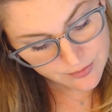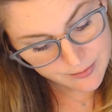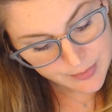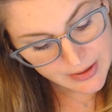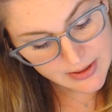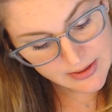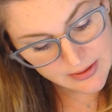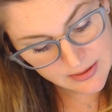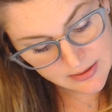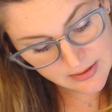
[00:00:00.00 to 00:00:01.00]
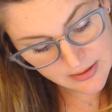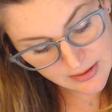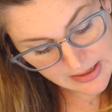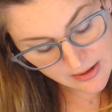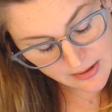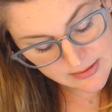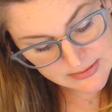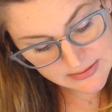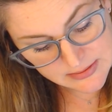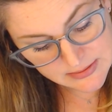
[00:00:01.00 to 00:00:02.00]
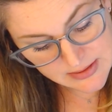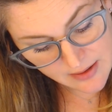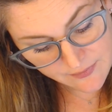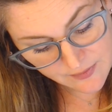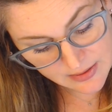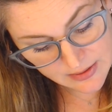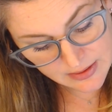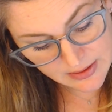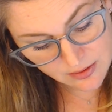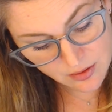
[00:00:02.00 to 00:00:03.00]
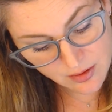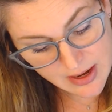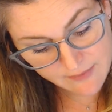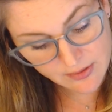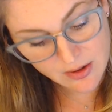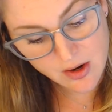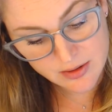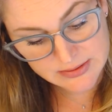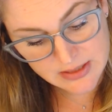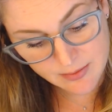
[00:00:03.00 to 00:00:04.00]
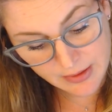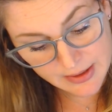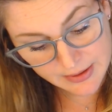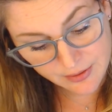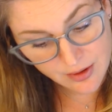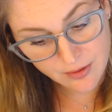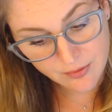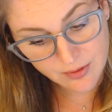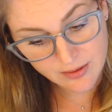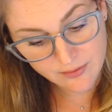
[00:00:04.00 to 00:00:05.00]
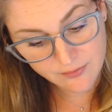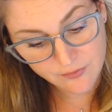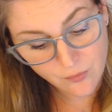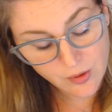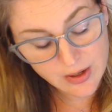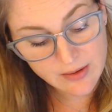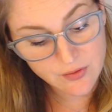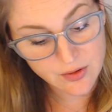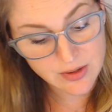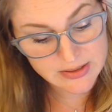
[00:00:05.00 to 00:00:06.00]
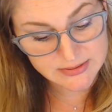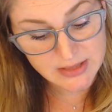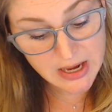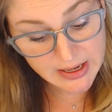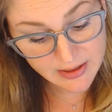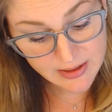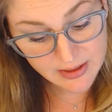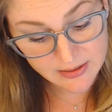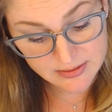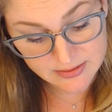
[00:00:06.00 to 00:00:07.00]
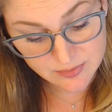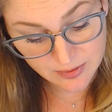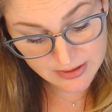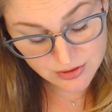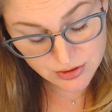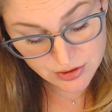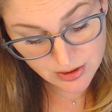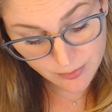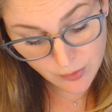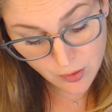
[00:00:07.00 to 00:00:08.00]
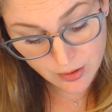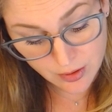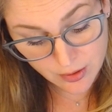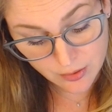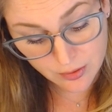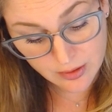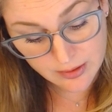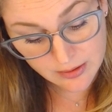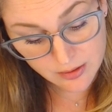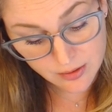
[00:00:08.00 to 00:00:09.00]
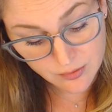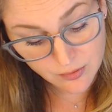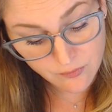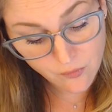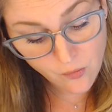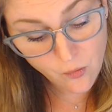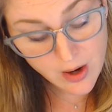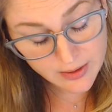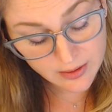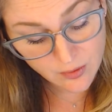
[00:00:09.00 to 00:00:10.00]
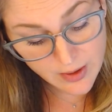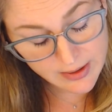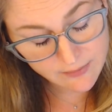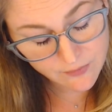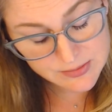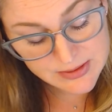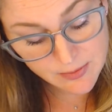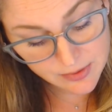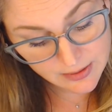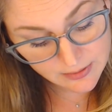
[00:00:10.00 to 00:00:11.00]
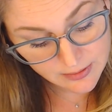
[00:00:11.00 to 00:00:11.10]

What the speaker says: but it's definitely, you're having a hard time letting go of whatever has died in this relationship, or, you know, of walking away from something.